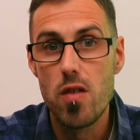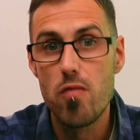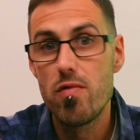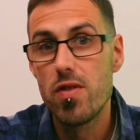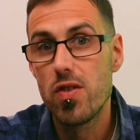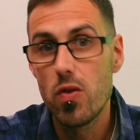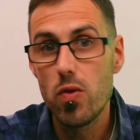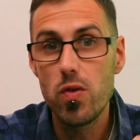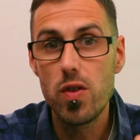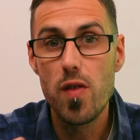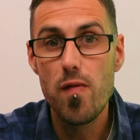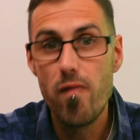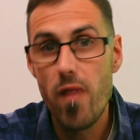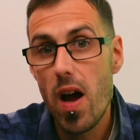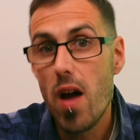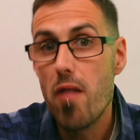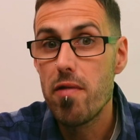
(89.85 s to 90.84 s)
results can
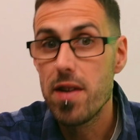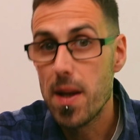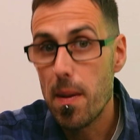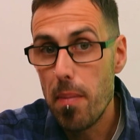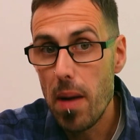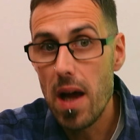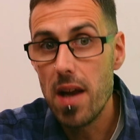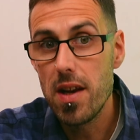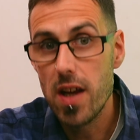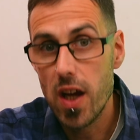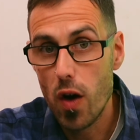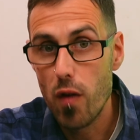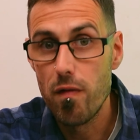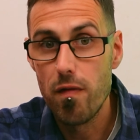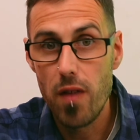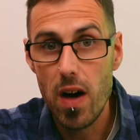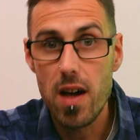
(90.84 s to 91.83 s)
vary depending on
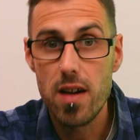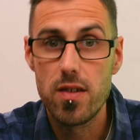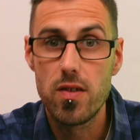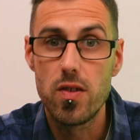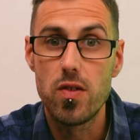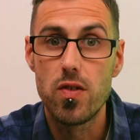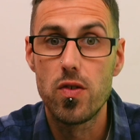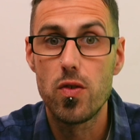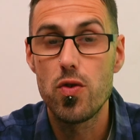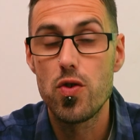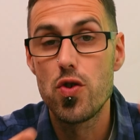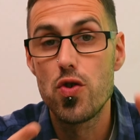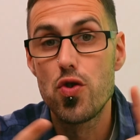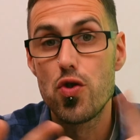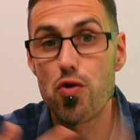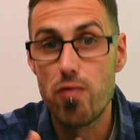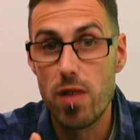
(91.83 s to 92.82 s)
factors such as
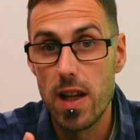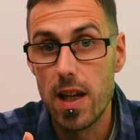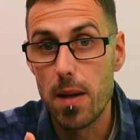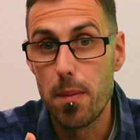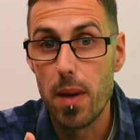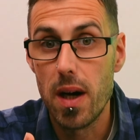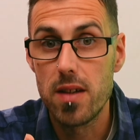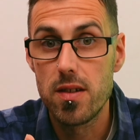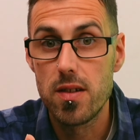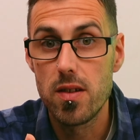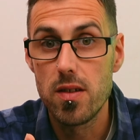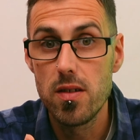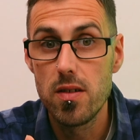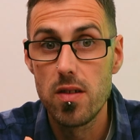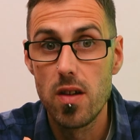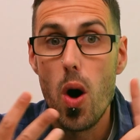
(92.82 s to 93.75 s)
drilling patterns,